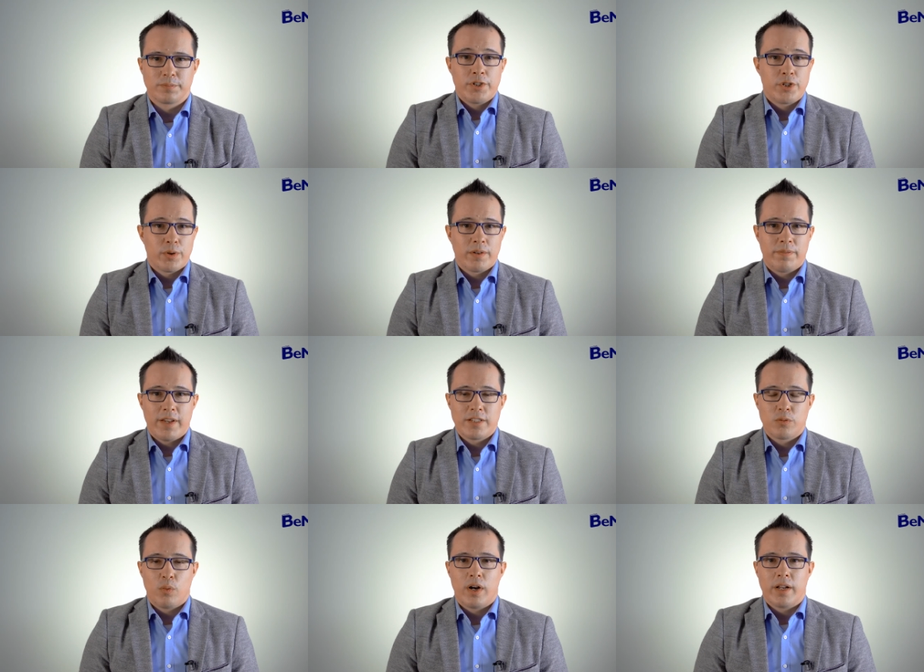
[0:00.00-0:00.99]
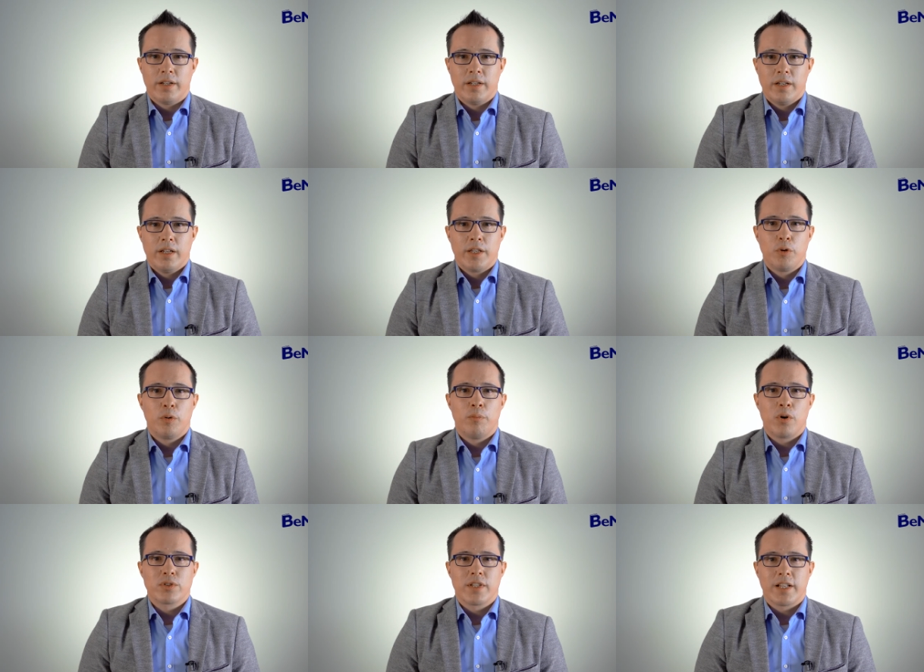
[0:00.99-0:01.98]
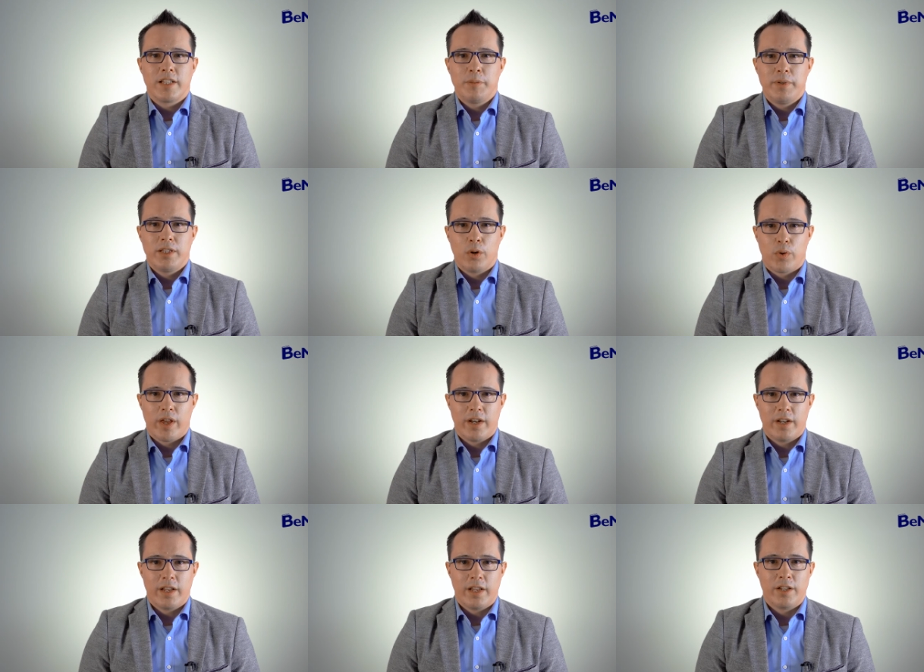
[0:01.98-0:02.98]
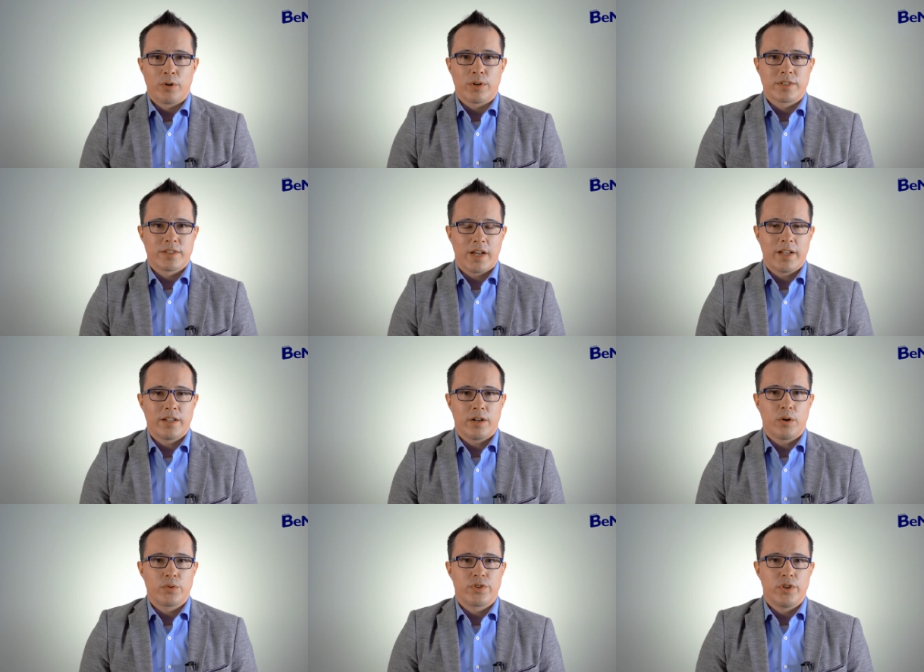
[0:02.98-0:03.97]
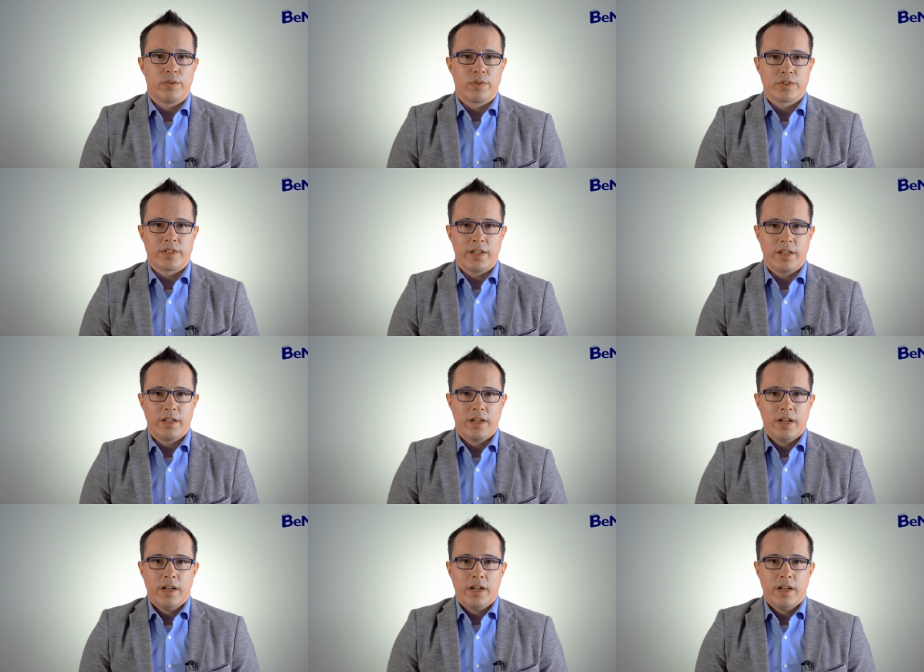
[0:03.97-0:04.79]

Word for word: During Phase one, you will most likely be located in your assigned host university,